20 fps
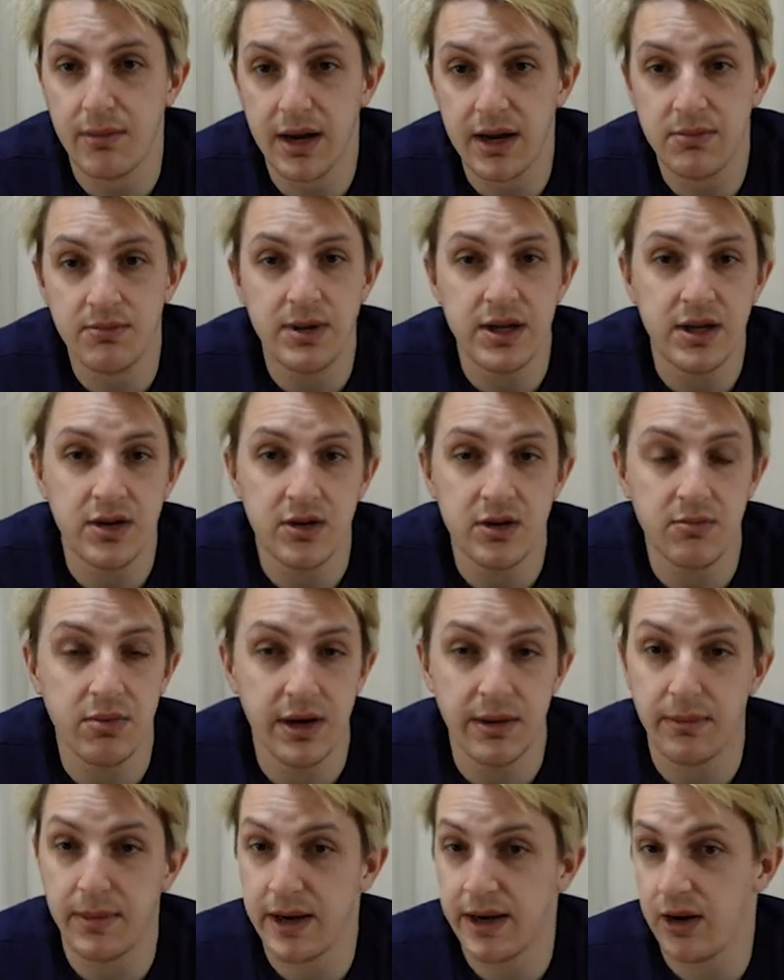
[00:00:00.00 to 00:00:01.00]
might be good,
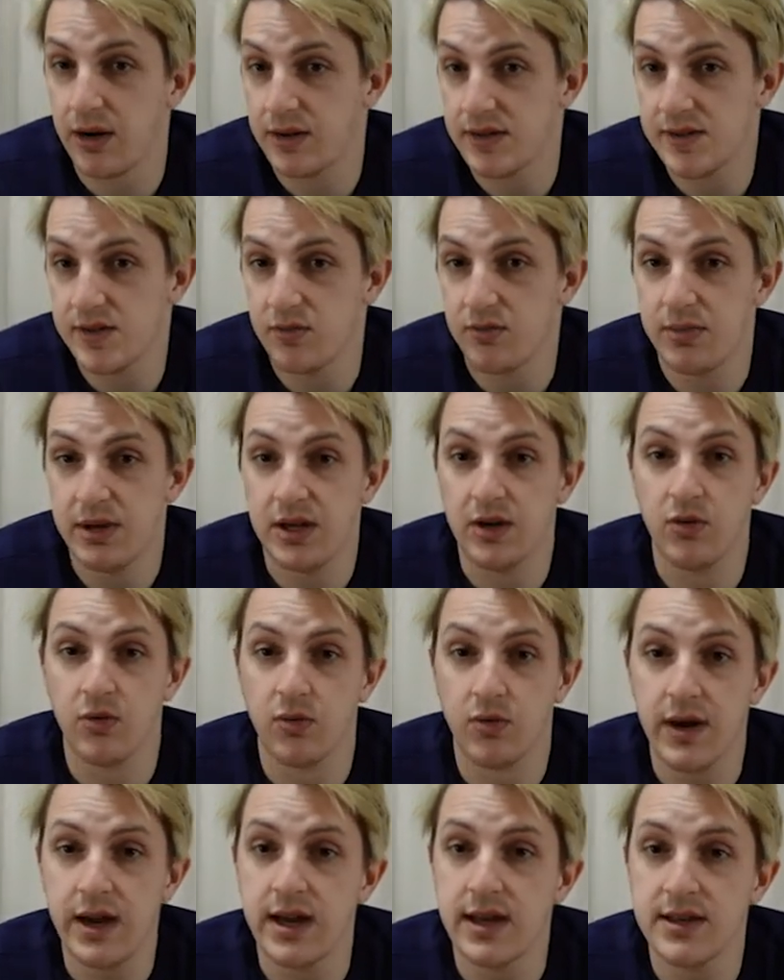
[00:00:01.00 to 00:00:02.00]
but it might also be
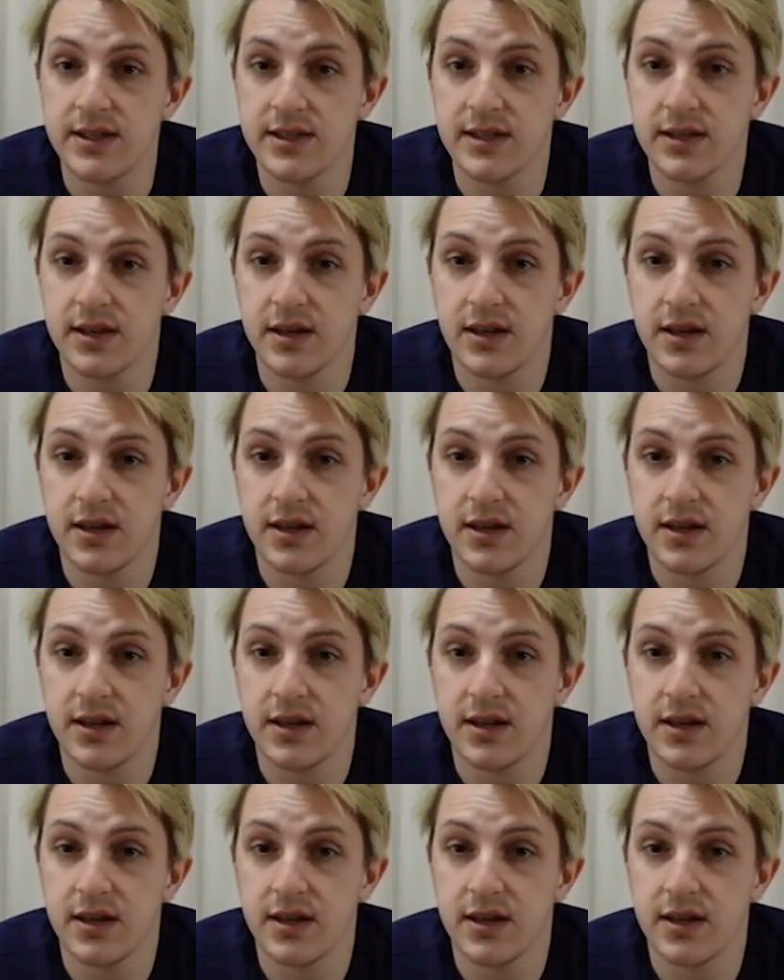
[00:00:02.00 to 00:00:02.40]
great,